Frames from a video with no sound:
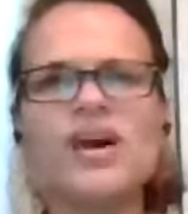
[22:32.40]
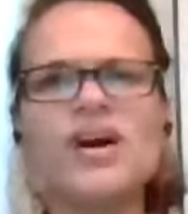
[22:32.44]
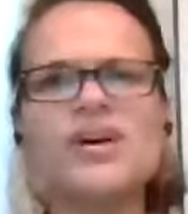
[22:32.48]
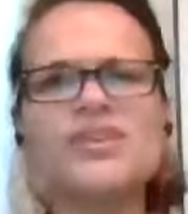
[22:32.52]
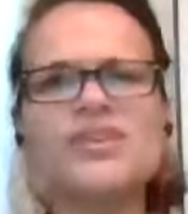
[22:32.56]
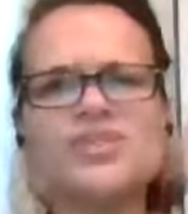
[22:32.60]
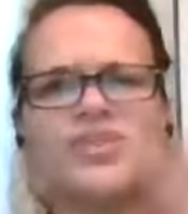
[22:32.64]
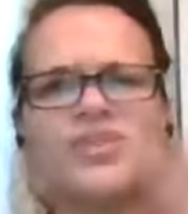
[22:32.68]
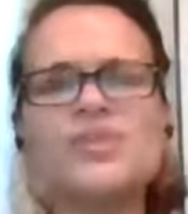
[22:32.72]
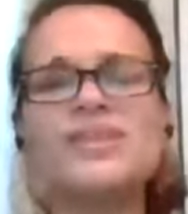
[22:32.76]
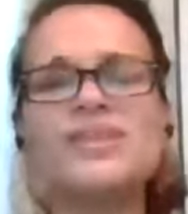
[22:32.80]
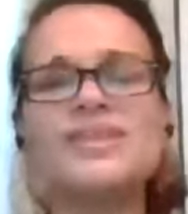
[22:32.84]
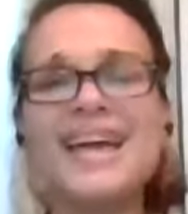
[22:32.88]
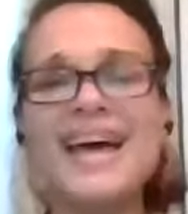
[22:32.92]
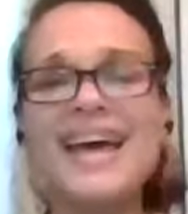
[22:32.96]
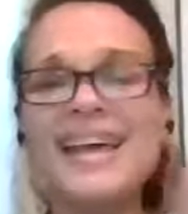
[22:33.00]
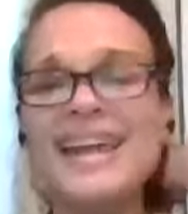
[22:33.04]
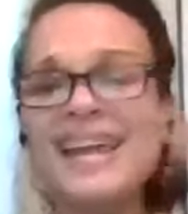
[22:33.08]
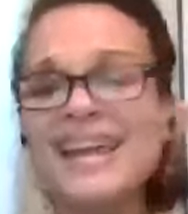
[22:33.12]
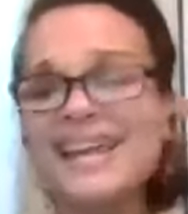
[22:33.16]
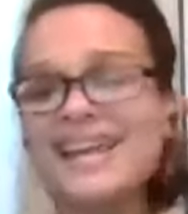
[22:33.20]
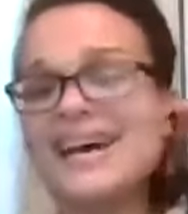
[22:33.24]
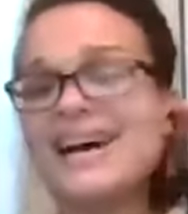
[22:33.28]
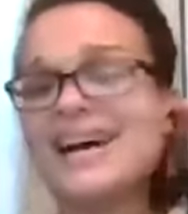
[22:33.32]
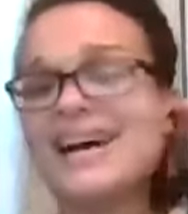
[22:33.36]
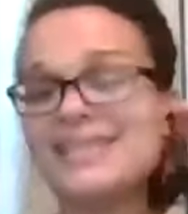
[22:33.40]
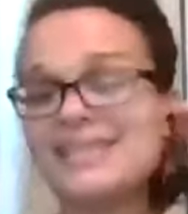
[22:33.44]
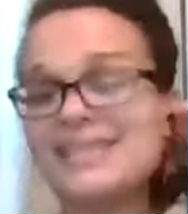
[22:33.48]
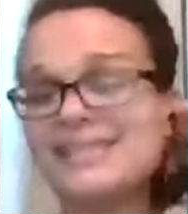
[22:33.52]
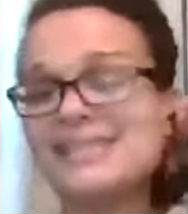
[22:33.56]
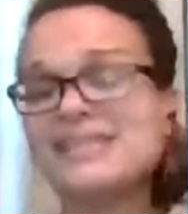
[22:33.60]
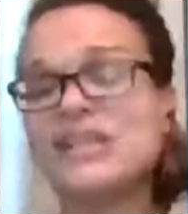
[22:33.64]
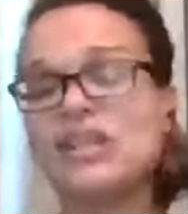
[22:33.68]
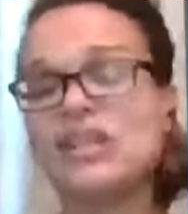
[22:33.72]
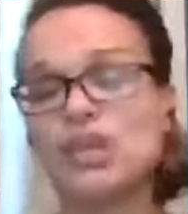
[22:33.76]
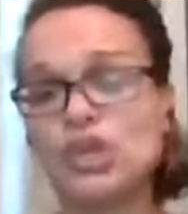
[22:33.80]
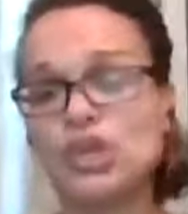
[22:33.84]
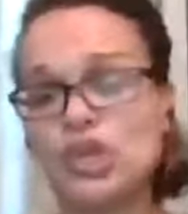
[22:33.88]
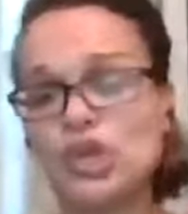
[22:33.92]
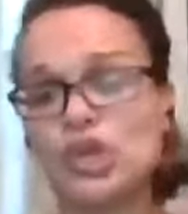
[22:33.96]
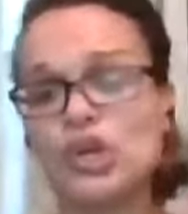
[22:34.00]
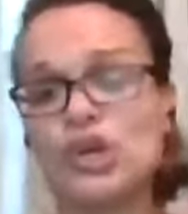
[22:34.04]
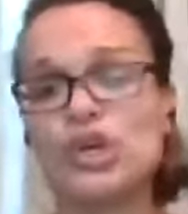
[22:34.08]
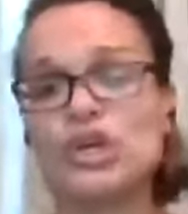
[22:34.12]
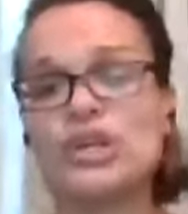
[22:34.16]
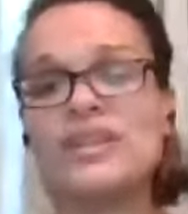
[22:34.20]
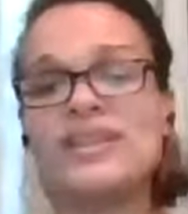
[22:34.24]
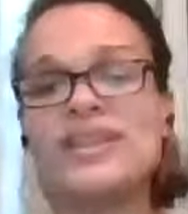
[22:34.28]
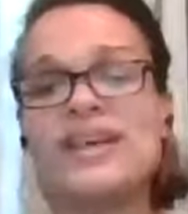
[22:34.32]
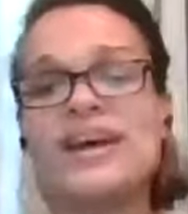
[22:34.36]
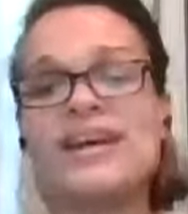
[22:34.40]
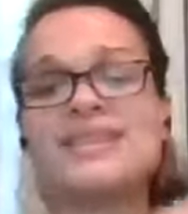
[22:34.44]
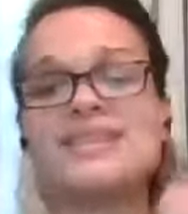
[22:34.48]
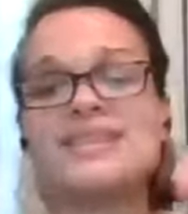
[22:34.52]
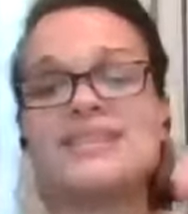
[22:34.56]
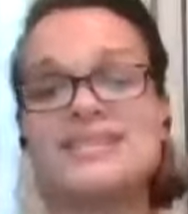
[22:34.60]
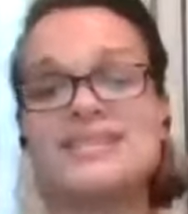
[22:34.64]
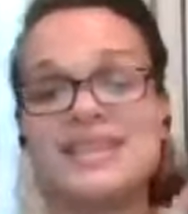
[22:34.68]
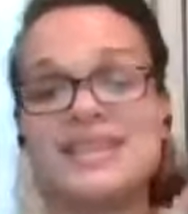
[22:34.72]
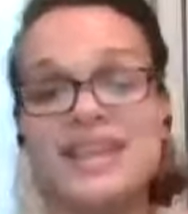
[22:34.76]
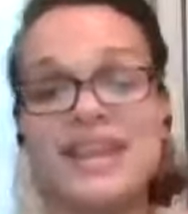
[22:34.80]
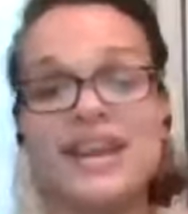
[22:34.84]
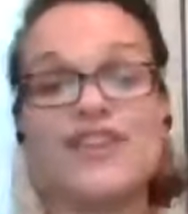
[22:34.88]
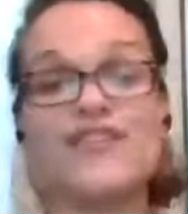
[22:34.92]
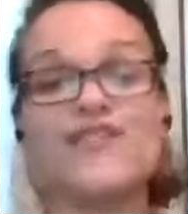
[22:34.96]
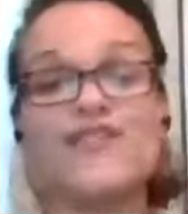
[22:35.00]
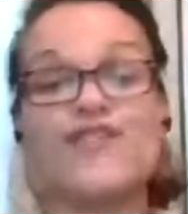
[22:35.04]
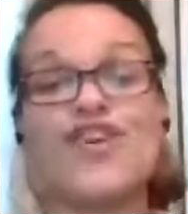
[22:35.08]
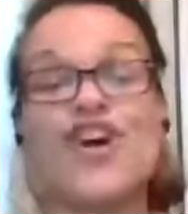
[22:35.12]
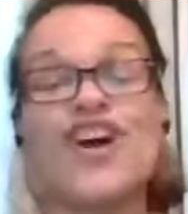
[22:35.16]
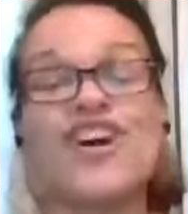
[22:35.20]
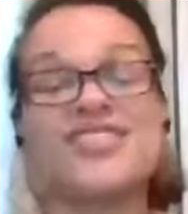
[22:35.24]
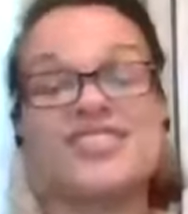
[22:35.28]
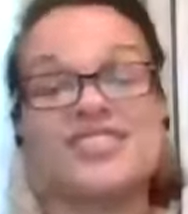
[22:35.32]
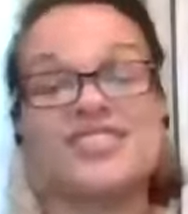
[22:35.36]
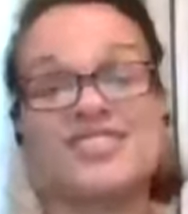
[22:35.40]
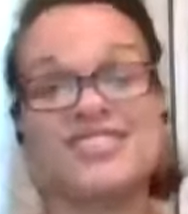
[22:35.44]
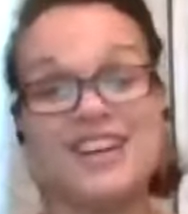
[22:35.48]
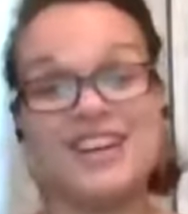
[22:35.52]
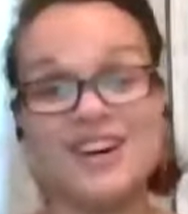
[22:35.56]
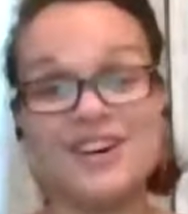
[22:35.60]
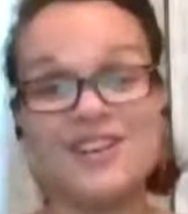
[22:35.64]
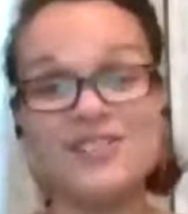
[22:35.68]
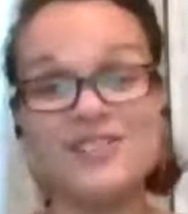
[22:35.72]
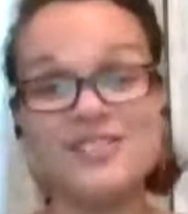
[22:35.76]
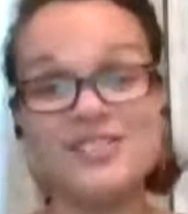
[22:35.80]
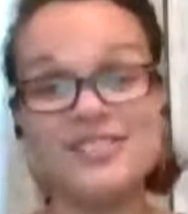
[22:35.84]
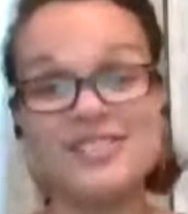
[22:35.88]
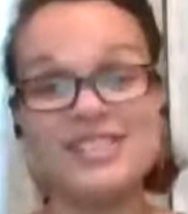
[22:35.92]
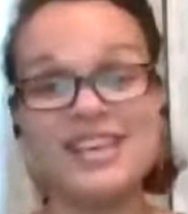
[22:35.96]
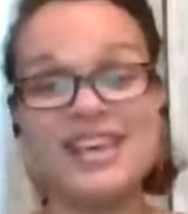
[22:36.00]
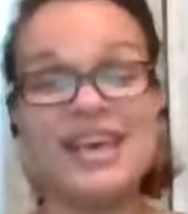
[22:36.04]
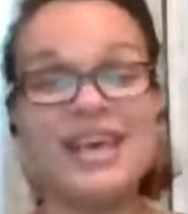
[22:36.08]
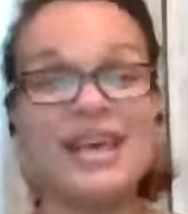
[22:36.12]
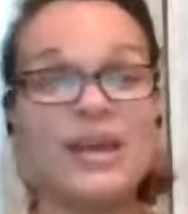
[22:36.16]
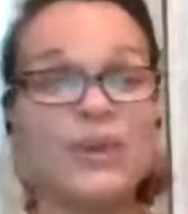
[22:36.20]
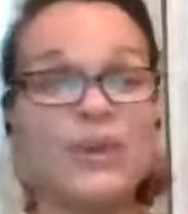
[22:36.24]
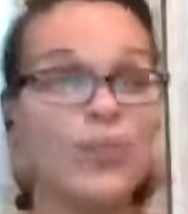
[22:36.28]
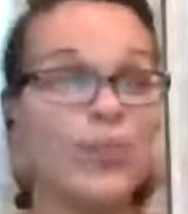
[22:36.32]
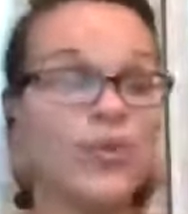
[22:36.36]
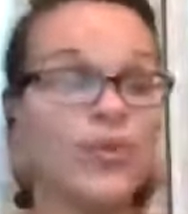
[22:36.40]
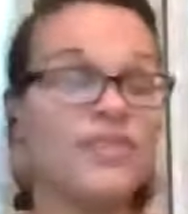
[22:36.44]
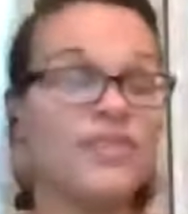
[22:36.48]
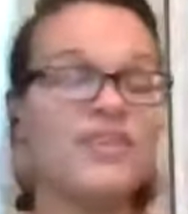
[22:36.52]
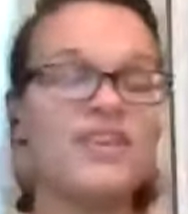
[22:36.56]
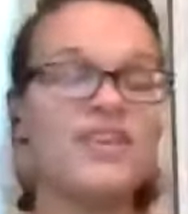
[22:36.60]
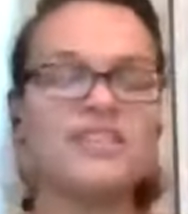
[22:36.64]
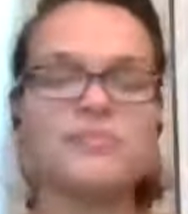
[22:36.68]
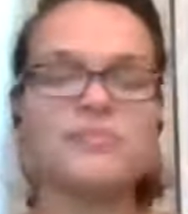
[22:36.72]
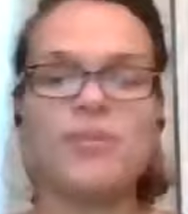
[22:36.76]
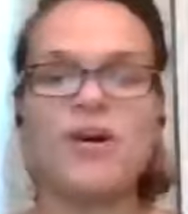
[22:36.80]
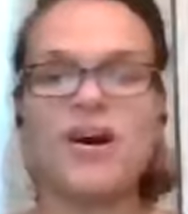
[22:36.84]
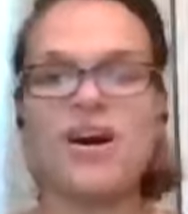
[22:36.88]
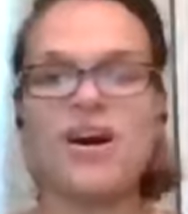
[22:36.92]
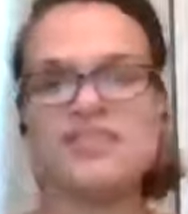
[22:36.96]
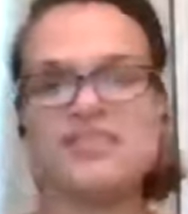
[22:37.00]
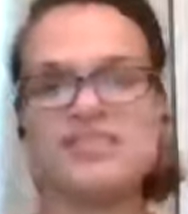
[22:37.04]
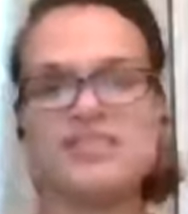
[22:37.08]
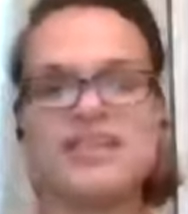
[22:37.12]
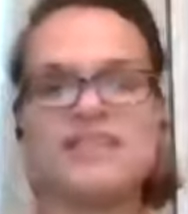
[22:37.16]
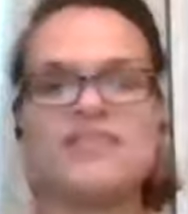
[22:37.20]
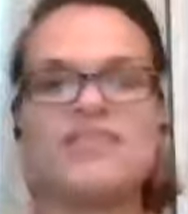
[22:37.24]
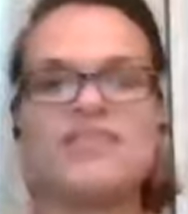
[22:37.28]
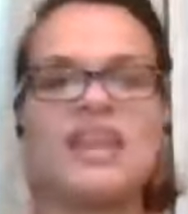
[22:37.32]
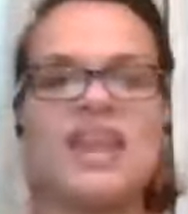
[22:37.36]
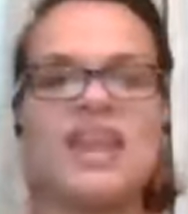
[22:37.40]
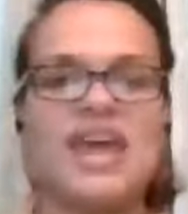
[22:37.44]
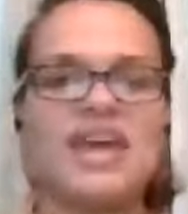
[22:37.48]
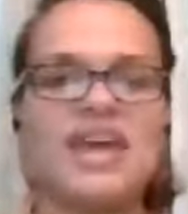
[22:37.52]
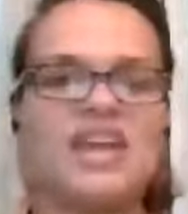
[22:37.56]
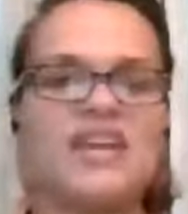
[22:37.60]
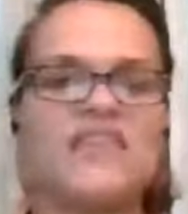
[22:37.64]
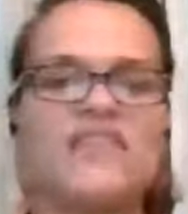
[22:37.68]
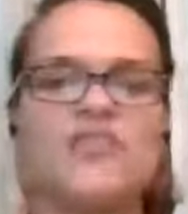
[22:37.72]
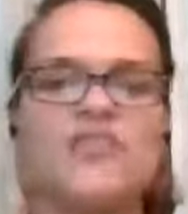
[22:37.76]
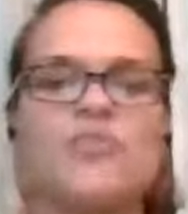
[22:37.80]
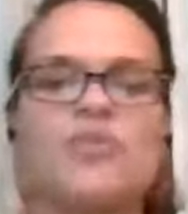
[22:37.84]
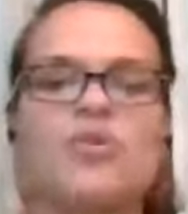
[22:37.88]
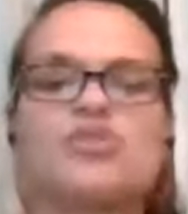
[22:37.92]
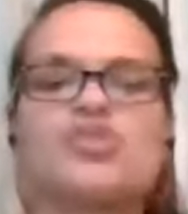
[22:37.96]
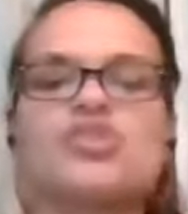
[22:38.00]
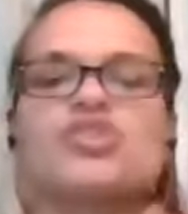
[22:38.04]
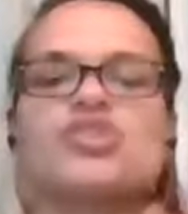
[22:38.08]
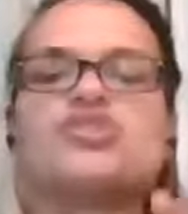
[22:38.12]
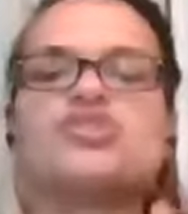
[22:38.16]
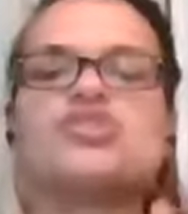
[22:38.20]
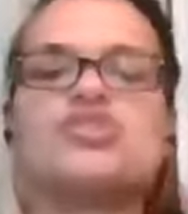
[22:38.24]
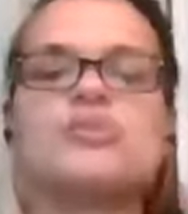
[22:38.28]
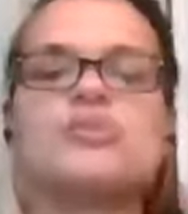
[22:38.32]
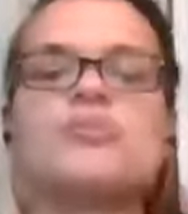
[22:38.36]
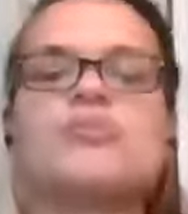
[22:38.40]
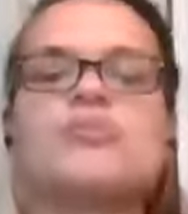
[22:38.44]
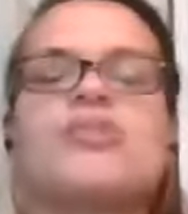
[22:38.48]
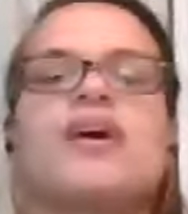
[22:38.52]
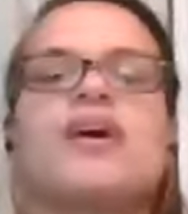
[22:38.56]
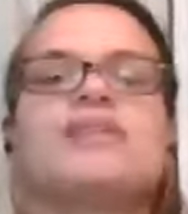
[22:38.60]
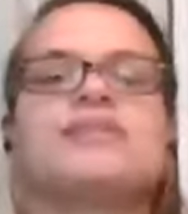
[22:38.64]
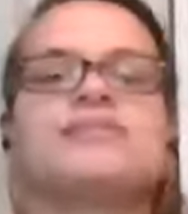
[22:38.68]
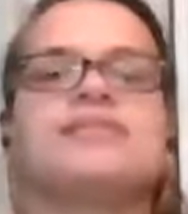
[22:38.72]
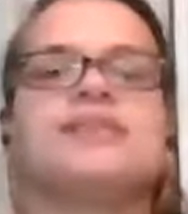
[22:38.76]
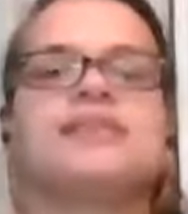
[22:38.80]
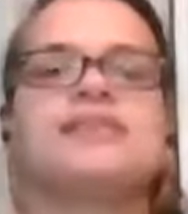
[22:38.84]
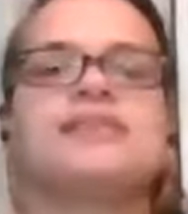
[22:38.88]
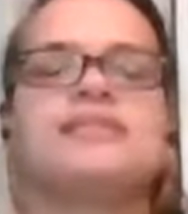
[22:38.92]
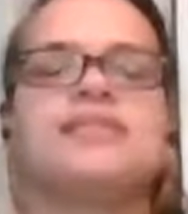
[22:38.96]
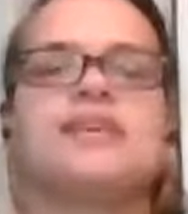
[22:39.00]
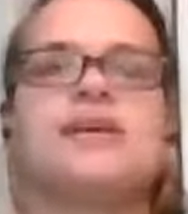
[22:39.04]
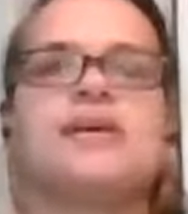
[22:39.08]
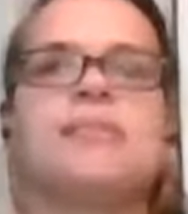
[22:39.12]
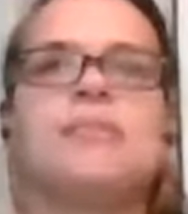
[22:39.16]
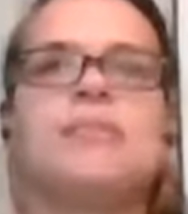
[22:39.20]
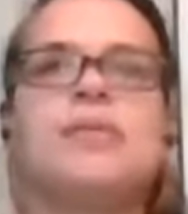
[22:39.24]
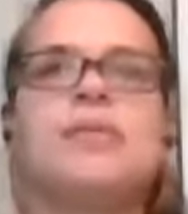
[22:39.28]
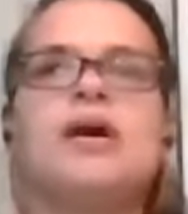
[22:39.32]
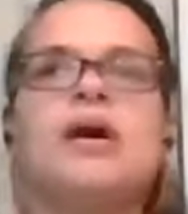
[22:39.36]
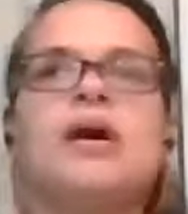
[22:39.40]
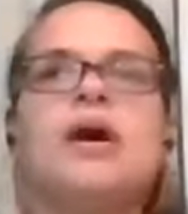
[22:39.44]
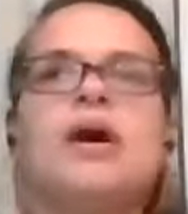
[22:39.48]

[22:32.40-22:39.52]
So let us learn that to care for ourselves with these positive and negative emotions to process them,